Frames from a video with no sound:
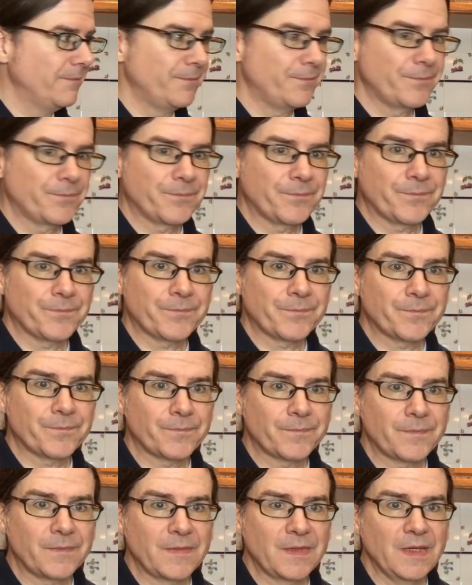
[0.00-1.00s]
a regular
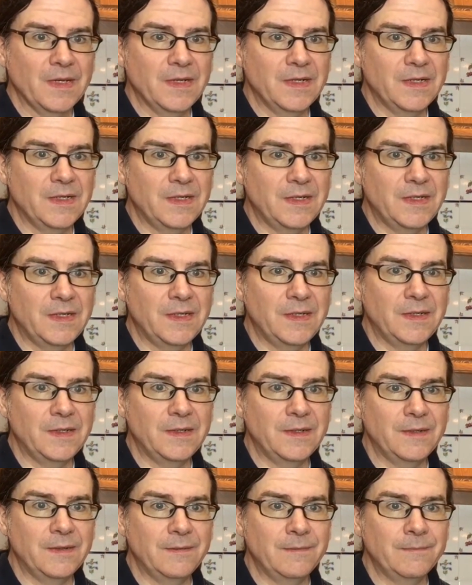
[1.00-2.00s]
turtle, not
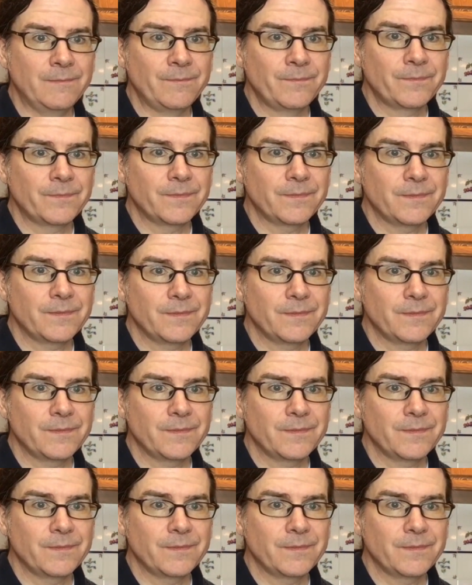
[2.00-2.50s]
chopped up.